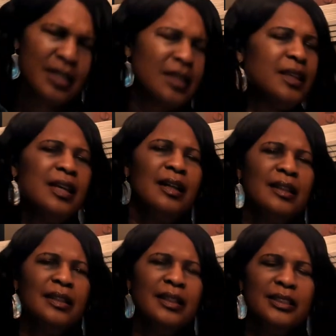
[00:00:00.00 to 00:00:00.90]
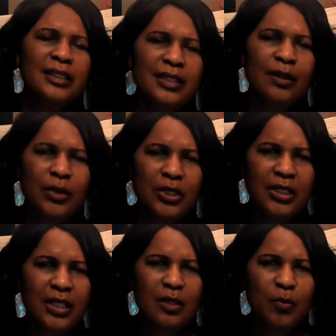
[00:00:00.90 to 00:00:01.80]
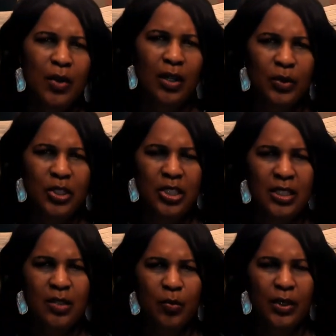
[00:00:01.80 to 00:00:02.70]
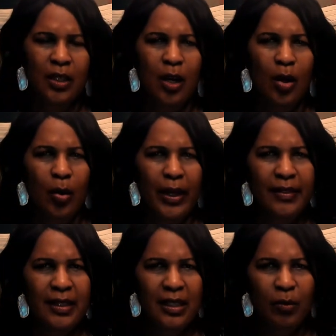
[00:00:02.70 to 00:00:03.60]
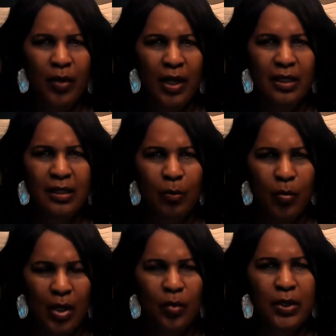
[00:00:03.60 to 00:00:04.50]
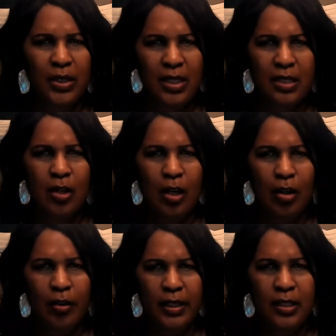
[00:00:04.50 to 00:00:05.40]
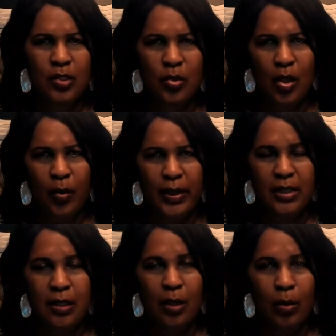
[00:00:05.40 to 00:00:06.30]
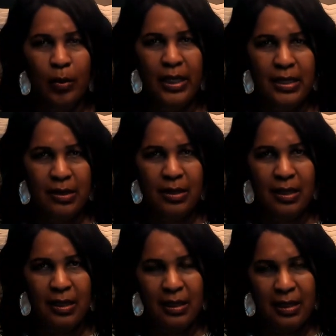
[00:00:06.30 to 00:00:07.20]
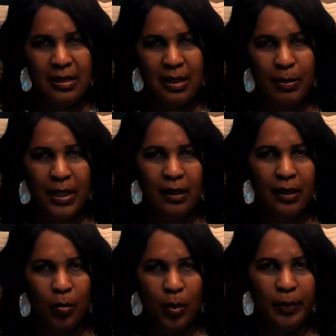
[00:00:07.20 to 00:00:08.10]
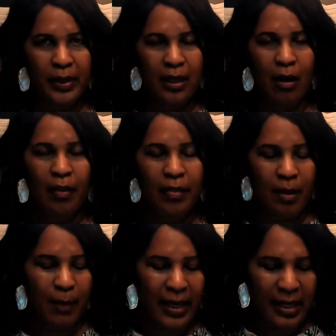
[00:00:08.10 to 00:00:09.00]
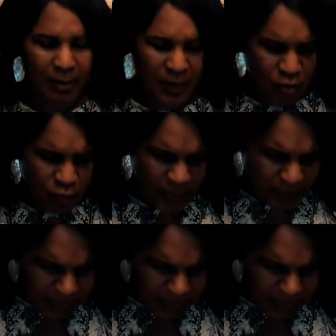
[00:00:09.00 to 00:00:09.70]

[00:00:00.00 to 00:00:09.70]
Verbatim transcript: Kelly, she she tells Braunwyn she doesn't want to go. At the end, Bron Braunwyn does talk her into going. So as it ends up, Kelly will be on the Miami trip.